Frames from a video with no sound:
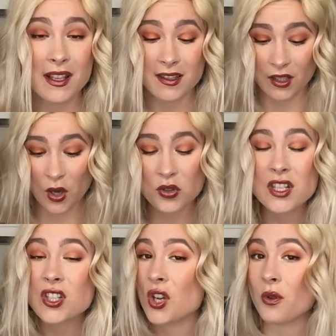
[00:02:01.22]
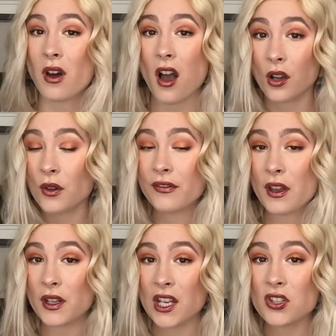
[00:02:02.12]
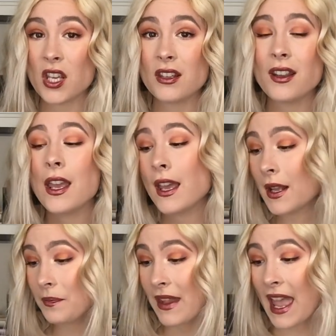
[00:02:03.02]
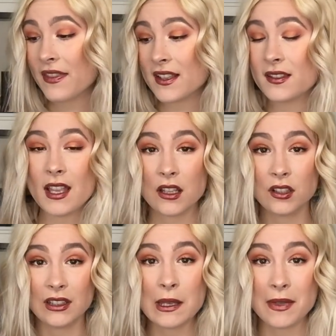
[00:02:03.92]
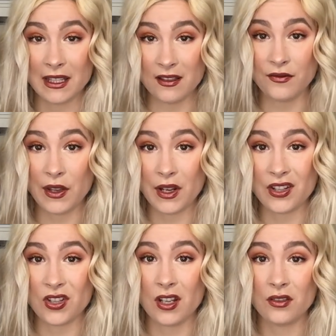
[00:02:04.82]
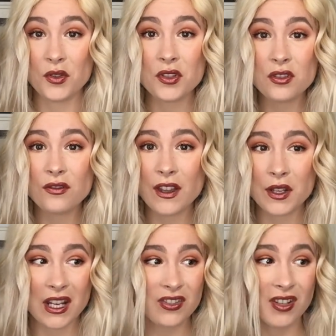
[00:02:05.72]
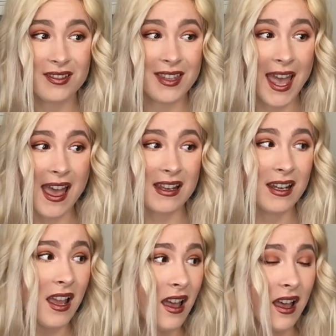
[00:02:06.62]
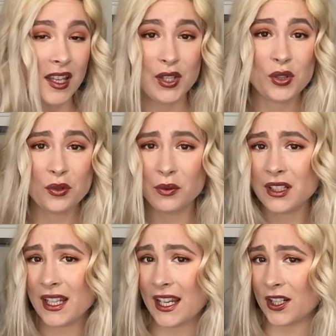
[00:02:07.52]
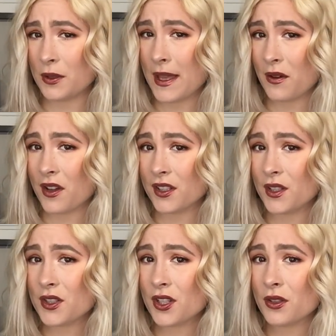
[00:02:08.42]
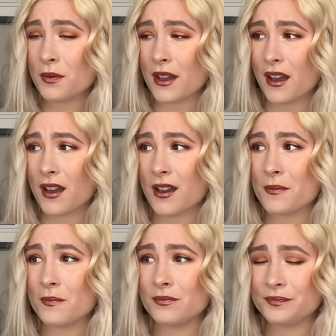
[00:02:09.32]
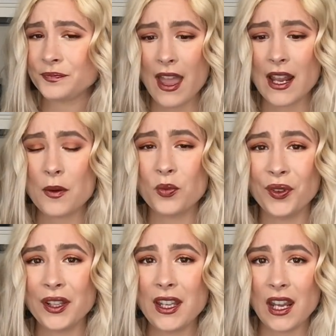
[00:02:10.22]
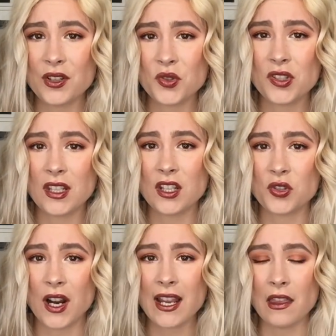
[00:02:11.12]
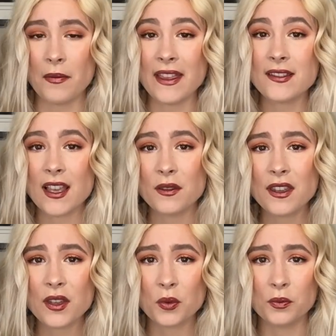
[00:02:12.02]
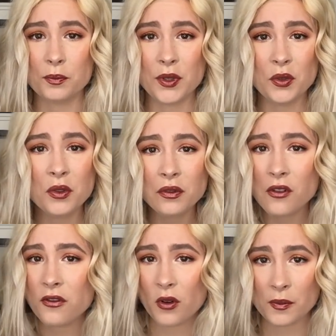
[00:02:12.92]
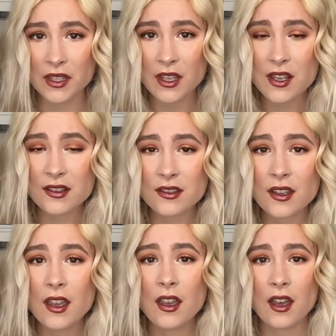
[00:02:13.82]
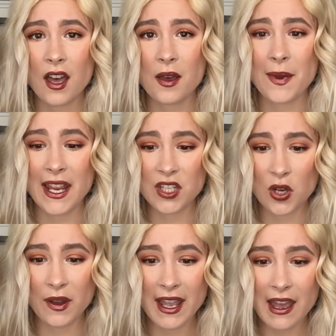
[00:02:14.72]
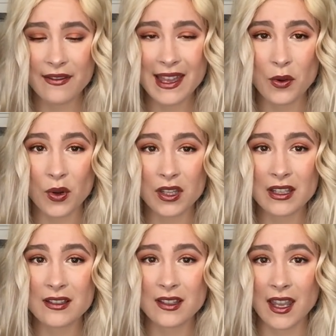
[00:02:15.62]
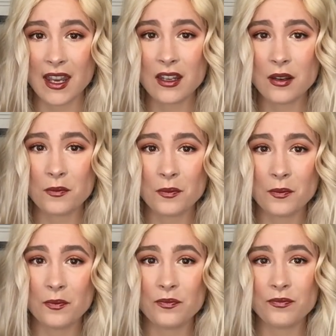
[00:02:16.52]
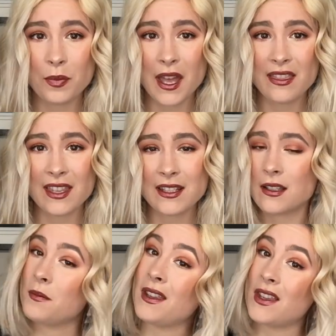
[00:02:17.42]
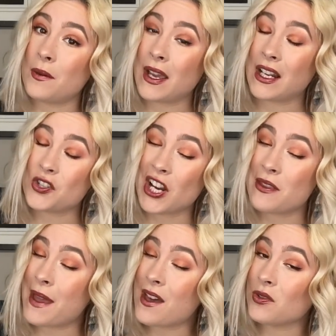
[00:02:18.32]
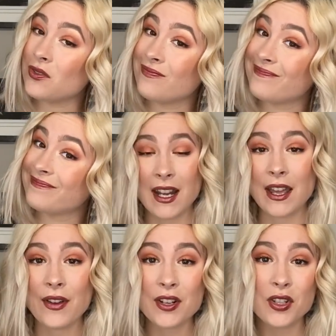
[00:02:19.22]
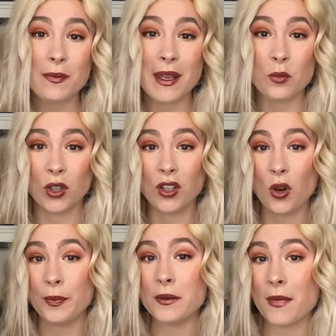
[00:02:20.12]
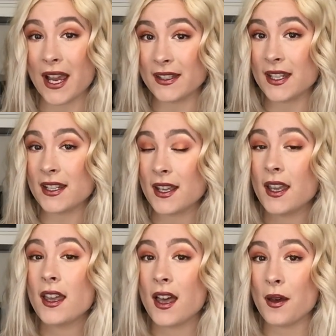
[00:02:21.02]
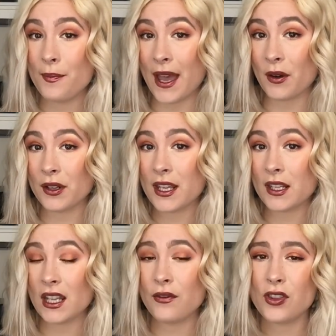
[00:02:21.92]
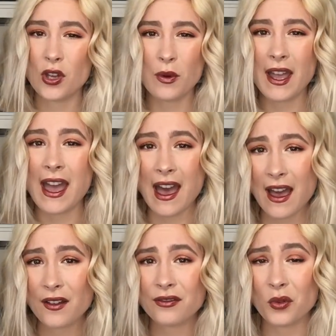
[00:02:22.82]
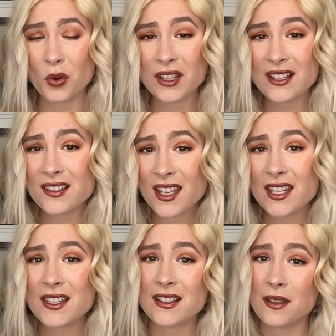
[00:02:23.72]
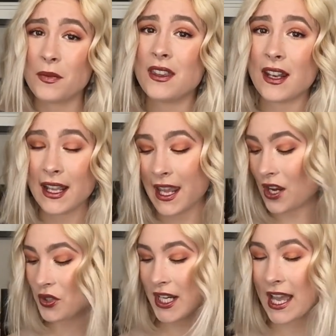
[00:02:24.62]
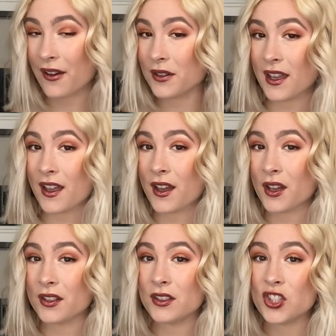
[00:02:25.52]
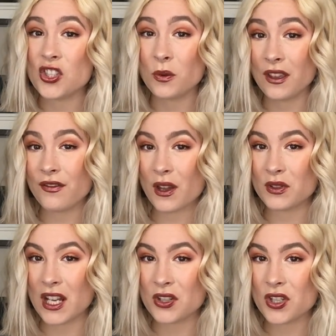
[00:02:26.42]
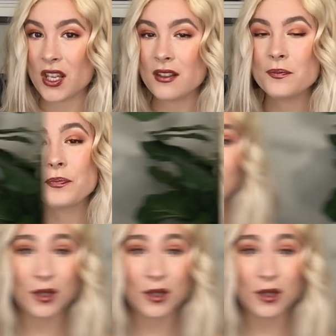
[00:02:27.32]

is the Koh Gen Do Aqua Foundation and the Stellar Limitless Foundation. Those are two foundations that you don't really hear about on YouTube. Um, and I'm really interested in trying them. They sound like they're beautiful formulas. Um, I know I have that oily skin, but that doesn't mean that I'm not going to try them out. And I've actually been more open minded about it. Even though I have oily skin, doesn't mean that I can't try out a dewy foundation. The two